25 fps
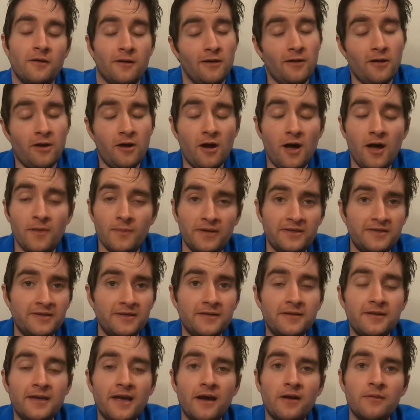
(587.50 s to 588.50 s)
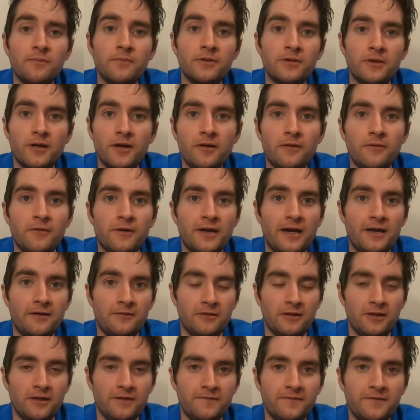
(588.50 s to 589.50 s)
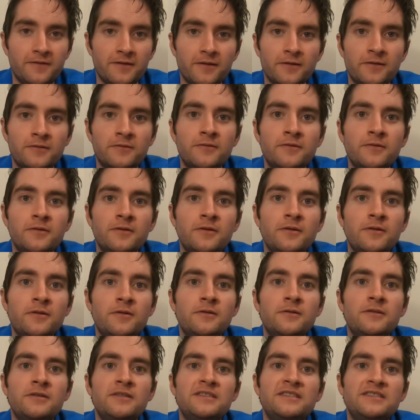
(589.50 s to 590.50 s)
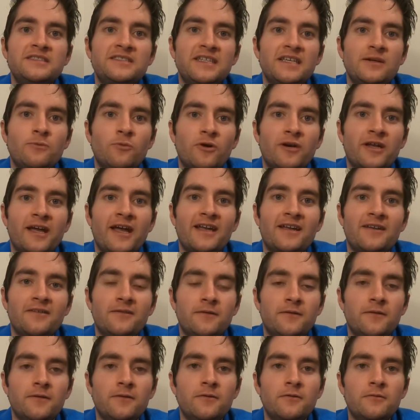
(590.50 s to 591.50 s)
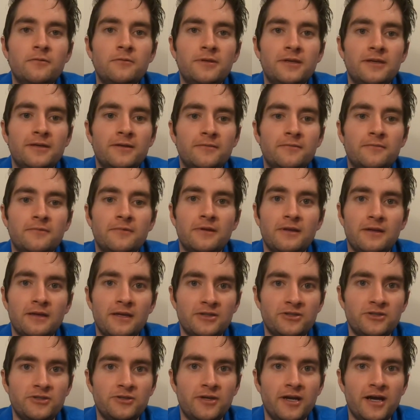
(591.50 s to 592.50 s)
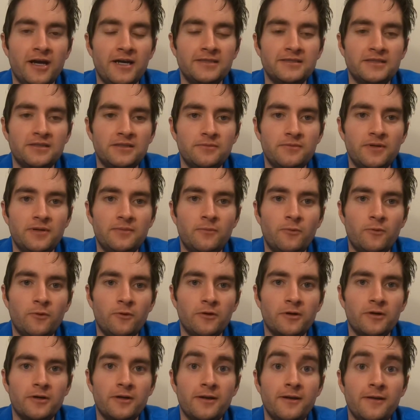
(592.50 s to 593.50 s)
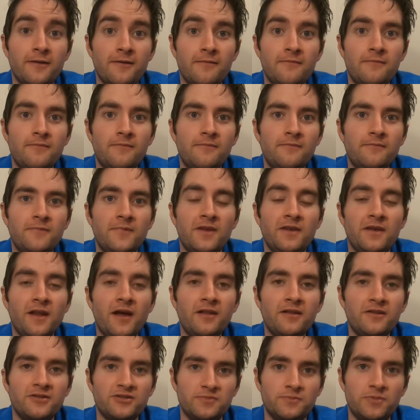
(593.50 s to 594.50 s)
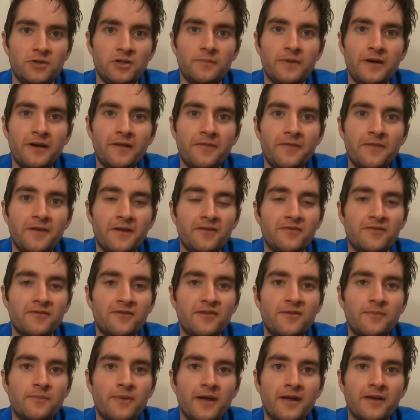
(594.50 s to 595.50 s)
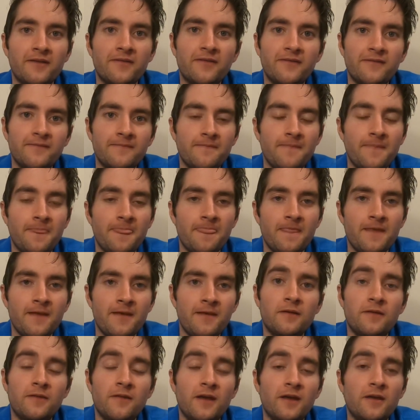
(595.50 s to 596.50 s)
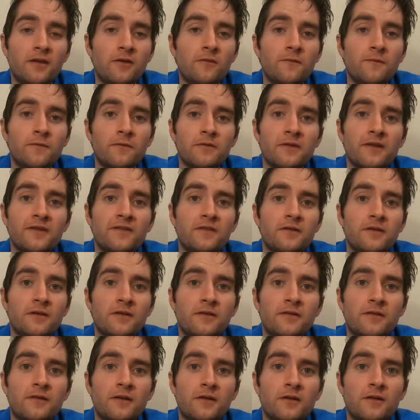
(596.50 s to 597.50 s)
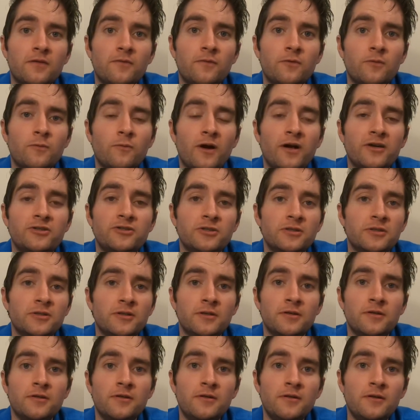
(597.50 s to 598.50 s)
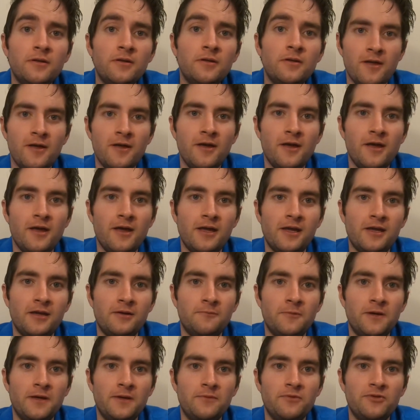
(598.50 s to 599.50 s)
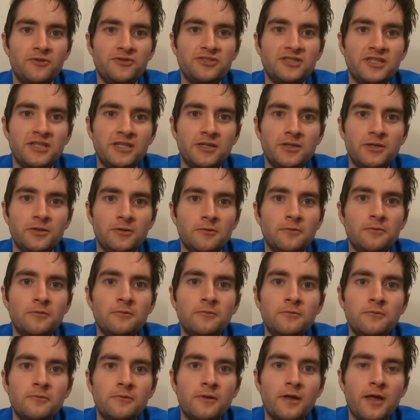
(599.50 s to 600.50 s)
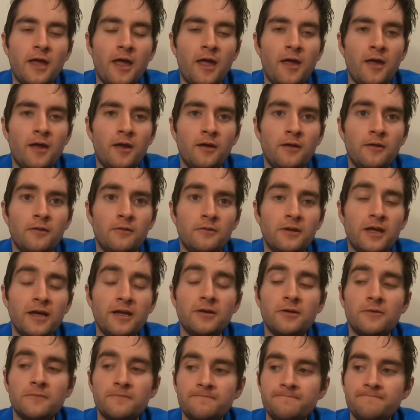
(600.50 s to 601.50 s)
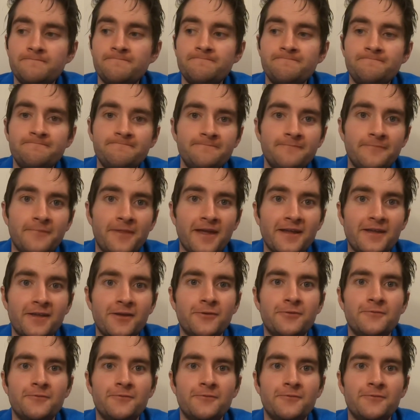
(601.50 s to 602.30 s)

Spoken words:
Comment it down below, and I'd love to see what I can do to get you guys a little bit more knowledgeable about things in space. And thank you for listening. Thank you for watching. And and we will see you later. Thank you.